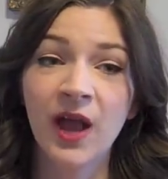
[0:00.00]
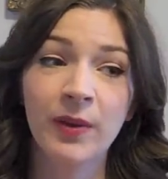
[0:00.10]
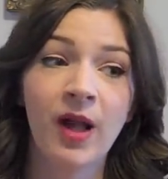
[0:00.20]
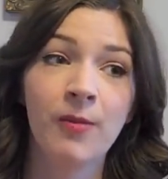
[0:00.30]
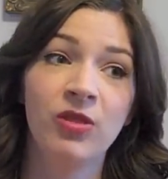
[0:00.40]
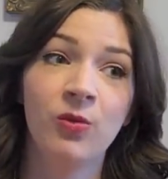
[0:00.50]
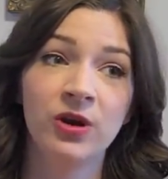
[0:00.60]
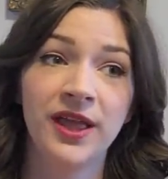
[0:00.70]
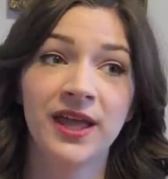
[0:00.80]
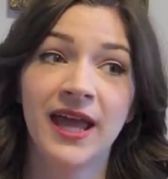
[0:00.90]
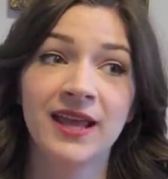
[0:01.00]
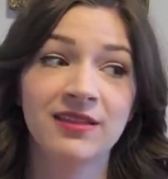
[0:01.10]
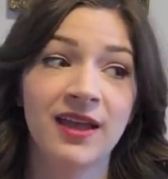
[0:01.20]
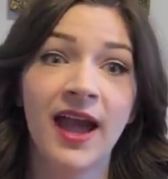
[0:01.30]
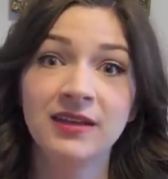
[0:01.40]
I wake up in the morning and I
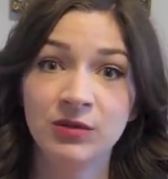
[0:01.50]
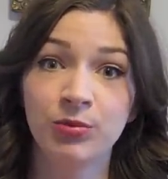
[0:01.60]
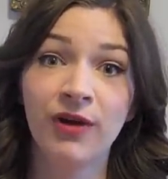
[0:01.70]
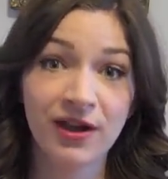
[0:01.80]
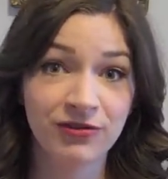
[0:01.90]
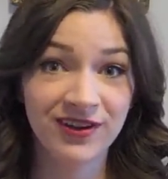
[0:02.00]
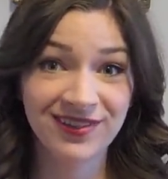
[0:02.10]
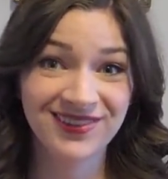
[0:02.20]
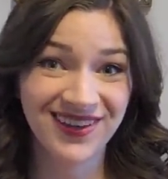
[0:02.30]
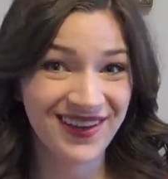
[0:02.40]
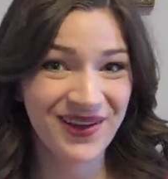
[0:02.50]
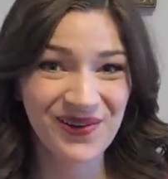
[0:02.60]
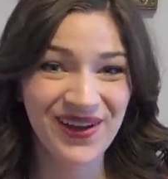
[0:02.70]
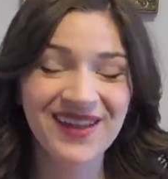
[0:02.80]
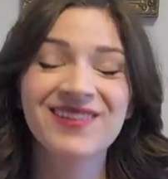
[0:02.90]
say I need breakfast to get
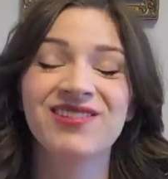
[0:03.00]
going.